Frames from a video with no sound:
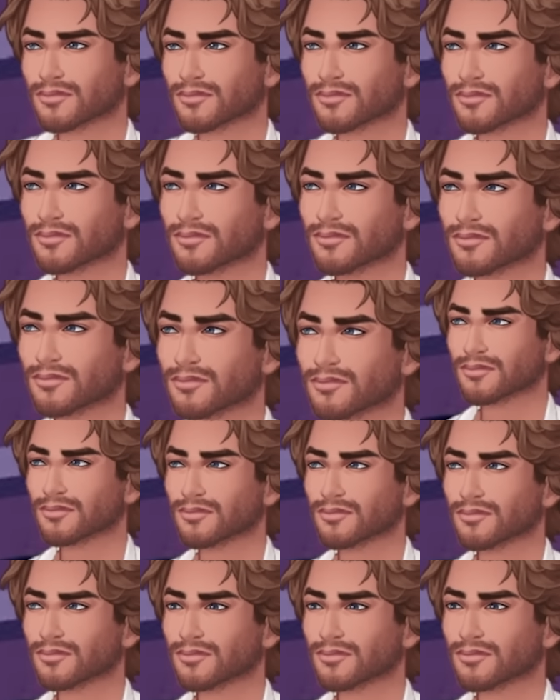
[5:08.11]

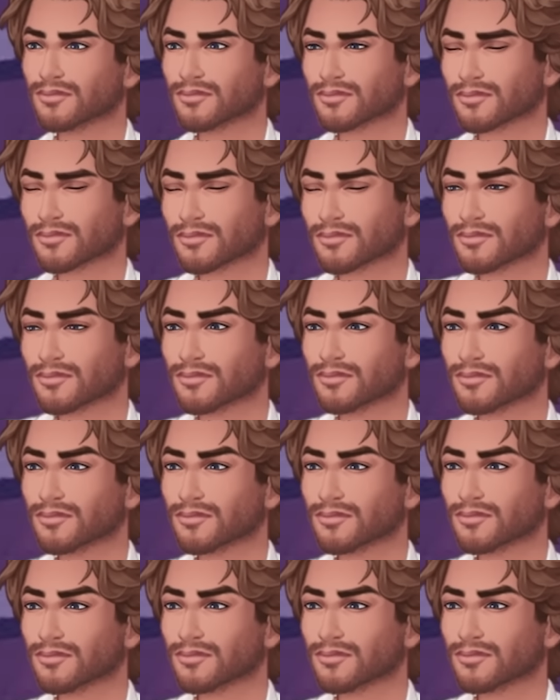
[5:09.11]

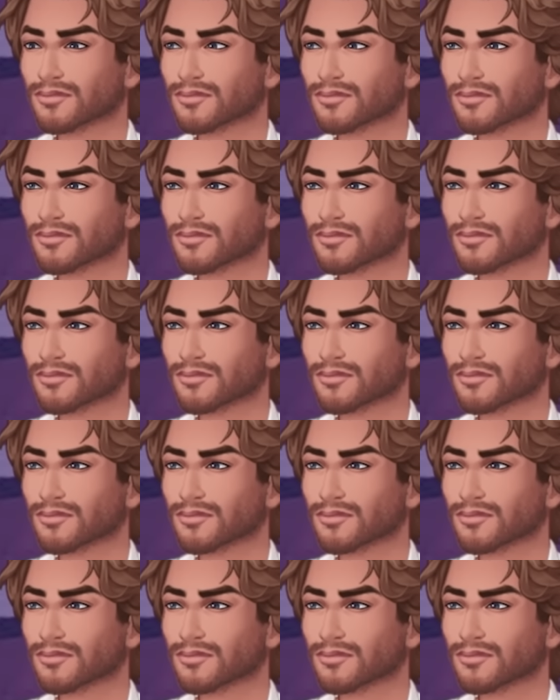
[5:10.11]
The person shown says nothing.